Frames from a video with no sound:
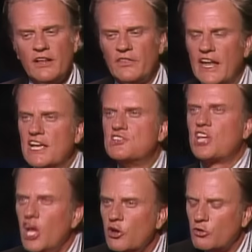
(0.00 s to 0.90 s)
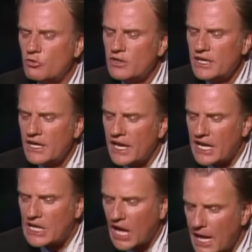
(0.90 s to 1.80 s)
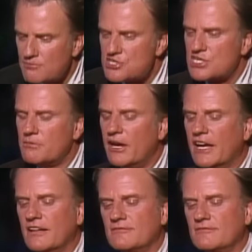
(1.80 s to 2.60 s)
that he's who he claims to be.